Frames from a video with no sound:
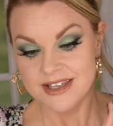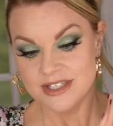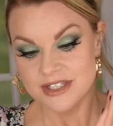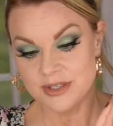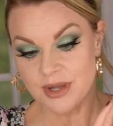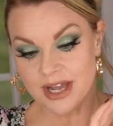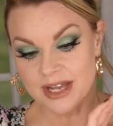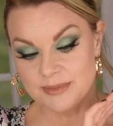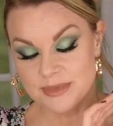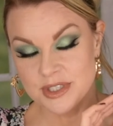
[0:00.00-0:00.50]

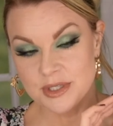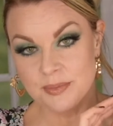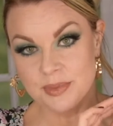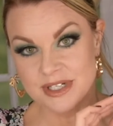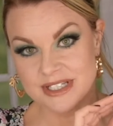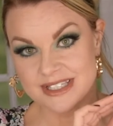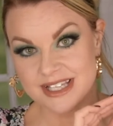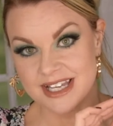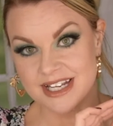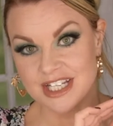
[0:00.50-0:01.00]
So I'm super
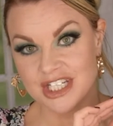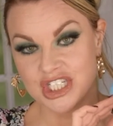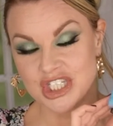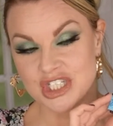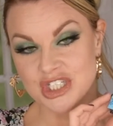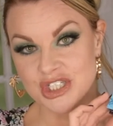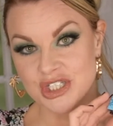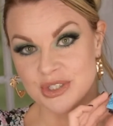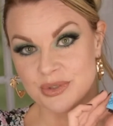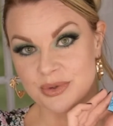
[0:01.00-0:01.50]
excited
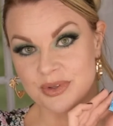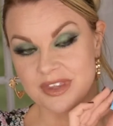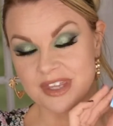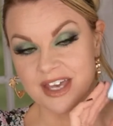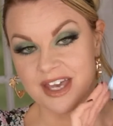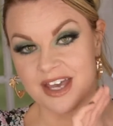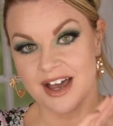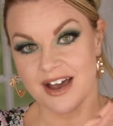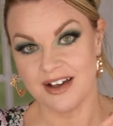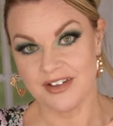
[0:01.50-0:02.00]
to do
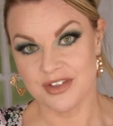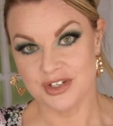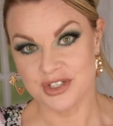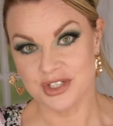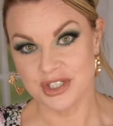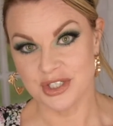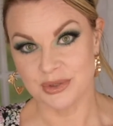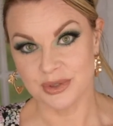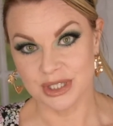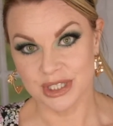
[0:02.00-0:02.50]
the other
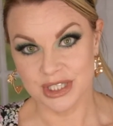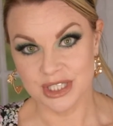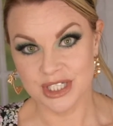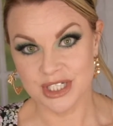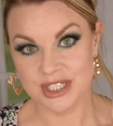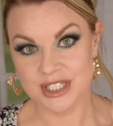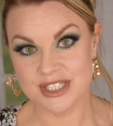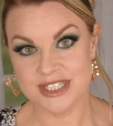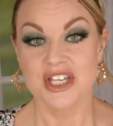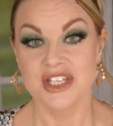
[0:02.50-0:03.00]
2
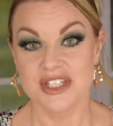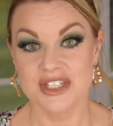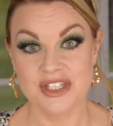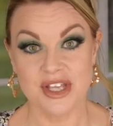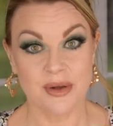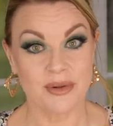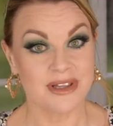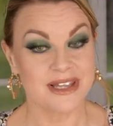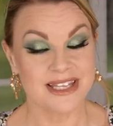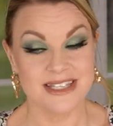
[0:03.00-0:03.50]
looks.
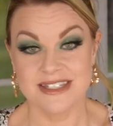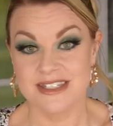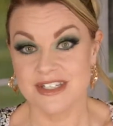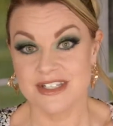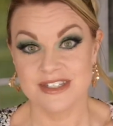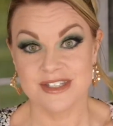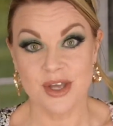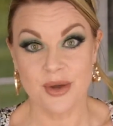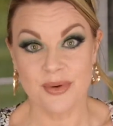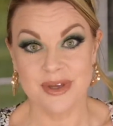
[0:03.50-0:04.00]
So let's
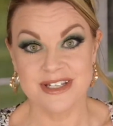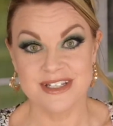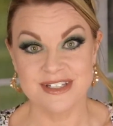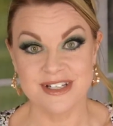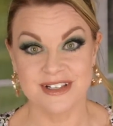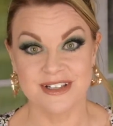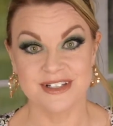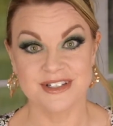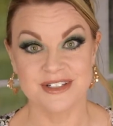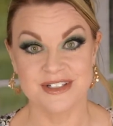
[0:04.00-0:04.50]
just go into look